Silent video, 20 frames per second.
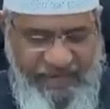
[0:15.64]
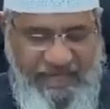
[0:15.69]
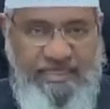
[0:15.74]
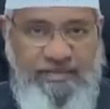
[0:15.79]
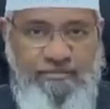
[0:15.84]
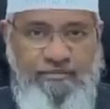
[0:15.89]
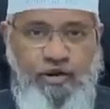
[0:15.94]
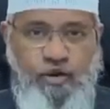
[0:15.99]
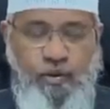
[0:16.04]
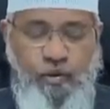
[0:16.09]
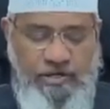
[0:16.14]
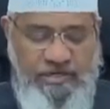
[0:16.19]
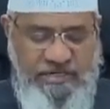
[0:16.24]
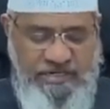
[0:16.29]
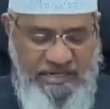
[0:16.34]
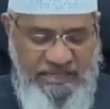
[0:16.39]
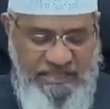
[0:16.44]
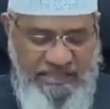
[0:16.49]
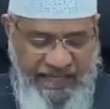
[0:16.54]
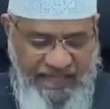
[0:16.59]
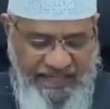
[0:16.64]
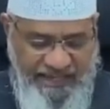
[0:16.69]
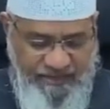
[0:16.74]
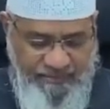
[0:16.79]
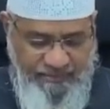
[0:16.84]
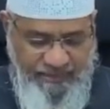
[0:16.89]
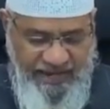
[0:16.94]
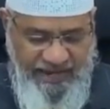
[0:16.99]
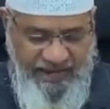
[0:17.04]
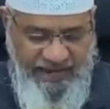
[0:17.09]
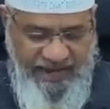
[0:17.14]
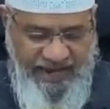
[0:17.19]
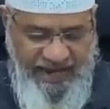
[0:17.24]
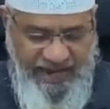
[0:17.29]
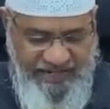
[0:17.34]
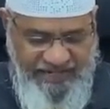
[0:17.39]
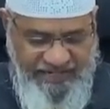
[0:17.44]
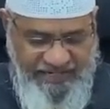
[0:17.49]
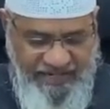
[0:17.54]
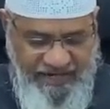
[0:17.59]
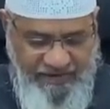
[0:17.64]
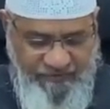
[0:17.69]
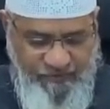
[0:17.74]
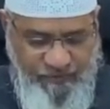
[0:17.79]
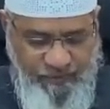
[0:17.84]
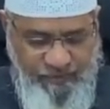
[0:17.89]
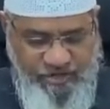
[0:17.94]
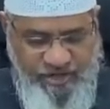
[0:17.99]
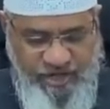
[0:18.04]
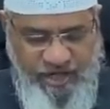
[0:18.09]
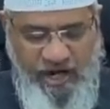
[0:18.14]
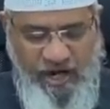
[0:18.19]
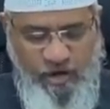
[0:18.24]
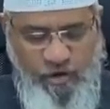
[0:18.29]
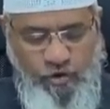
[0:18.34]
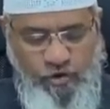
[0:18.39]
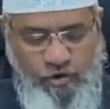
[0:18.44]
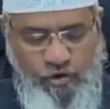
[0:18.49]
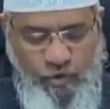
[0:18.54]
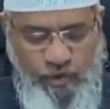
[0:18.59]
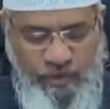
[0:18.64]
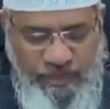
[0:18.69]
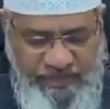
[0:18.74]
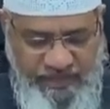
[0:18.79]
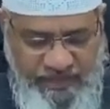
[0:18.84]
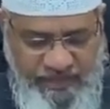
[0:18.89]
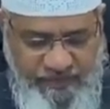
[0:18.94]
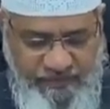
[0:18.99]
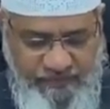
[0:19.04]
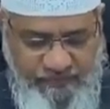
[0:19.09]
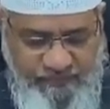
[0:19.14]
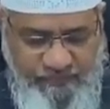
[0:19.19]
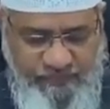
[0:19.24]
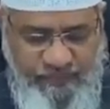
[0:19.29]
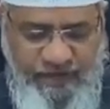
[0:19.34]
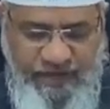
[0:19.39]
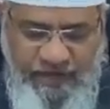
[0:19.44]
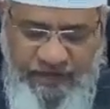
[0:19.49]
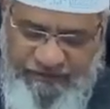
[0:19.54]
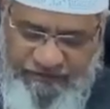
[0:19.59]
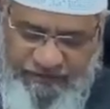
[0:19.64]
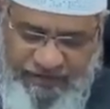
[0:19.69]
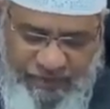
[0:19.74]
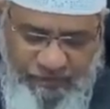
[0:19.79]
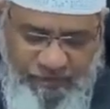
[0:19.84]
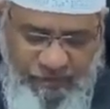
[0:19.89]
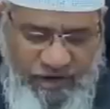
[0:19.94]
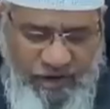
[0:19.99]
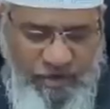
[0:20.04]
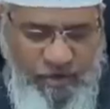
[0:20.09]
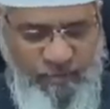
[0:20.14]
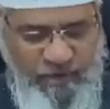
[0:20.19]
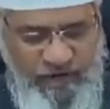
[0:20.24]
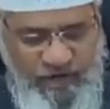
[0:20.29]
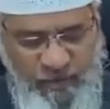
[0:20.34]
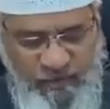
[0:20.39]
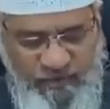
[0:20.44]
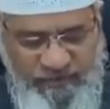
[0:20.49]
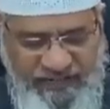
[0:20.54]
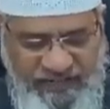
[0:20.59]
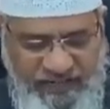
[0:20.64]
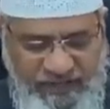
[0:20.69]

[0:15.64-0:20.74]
A similar question is asked by Aisha from Chicago, USA. Assalamu alaikum. Walaikum